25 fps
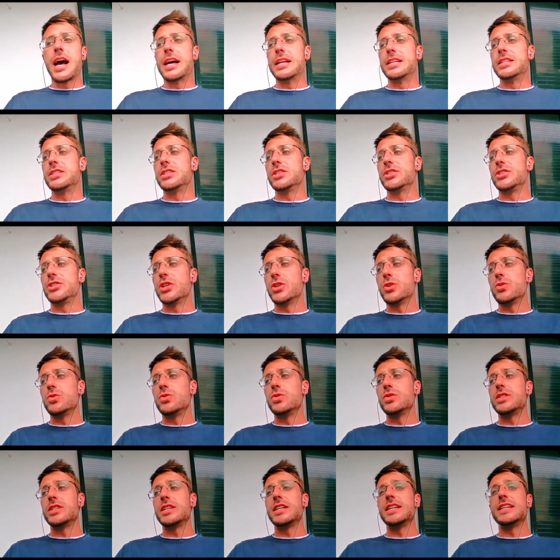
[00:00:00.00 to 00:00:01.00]
And
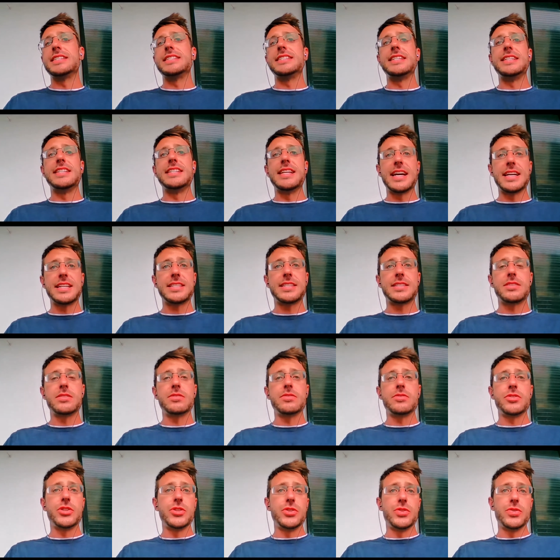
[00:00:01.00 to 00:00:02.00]
gold is
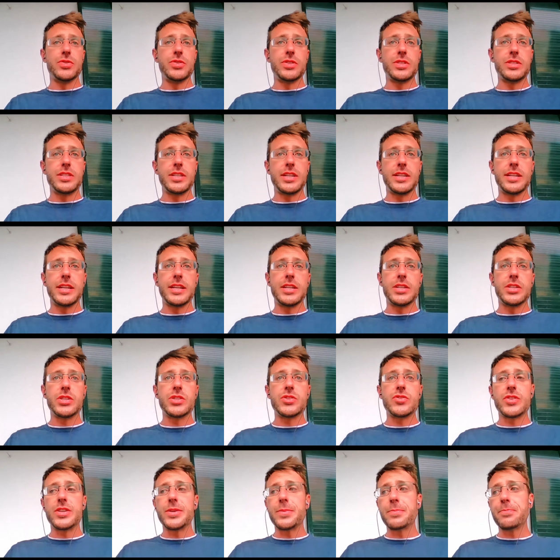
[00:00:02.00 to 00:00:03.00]
less used in
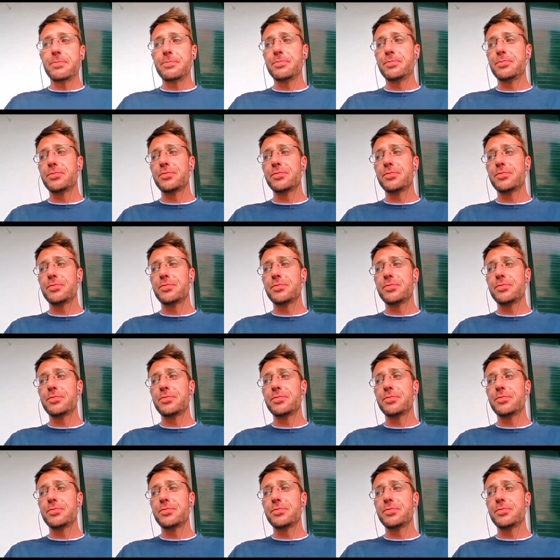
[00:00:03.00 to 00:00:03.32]
industry.